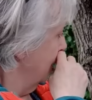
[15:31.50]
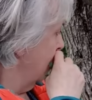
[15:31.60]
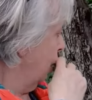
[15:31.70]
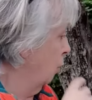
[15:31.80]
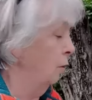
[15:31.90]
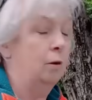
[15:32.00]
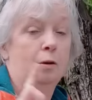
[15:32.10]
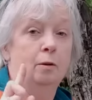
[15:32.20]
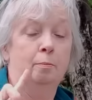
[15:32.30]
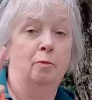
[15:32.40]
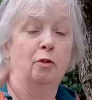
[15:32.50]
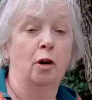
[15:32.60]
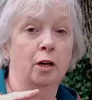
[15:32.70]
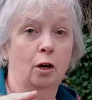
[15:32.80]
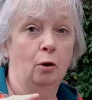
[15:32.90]
Now,
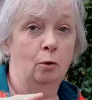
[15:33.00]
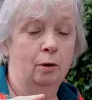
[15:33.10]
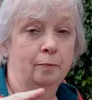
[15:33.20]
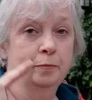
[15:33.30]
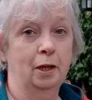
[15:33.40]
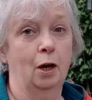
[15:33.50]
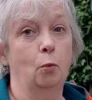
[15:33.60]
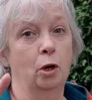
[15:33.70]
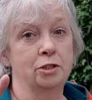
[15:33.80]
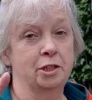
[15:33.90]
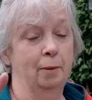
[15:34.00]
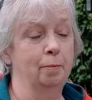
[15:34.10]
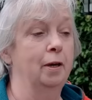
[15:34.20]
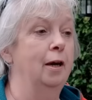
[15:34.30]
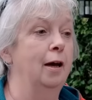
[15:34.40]
before I go, one tip.
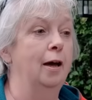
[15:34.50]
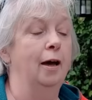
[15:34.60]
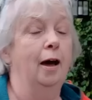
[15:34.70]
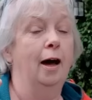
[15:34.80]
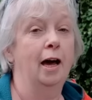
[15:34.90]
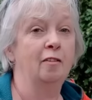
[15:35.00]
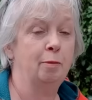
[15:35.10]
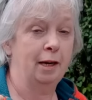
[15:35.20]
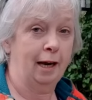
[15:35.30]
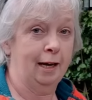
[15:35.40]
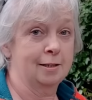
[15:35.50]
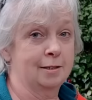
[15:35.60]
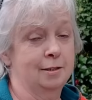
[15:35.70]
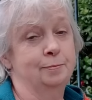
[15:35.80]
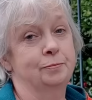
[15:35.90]
I have been
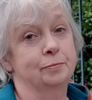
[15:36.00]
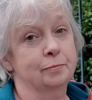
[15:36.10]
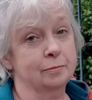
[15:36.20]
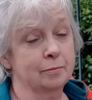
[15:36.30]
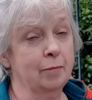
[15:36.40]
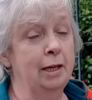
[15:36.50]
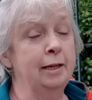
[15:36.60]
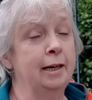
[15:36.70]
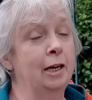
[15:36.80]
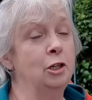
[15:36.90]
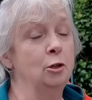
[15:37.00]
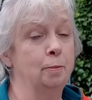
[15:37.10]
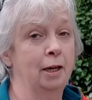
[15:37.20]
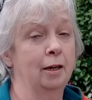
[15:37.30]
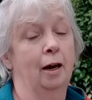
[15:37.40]
asked, can you
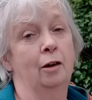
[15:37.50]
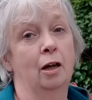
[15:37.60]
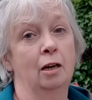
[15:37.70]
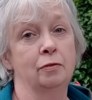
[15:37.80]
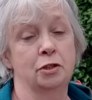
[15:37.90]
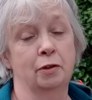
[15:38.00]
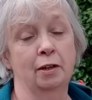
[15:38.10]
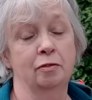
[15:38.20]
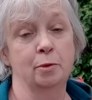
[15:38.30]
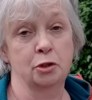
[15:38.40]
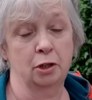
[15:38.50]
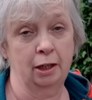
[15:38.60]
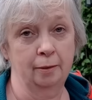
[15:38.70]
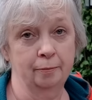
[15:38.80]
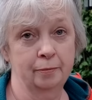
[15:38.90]
pick an olive direct from a tree?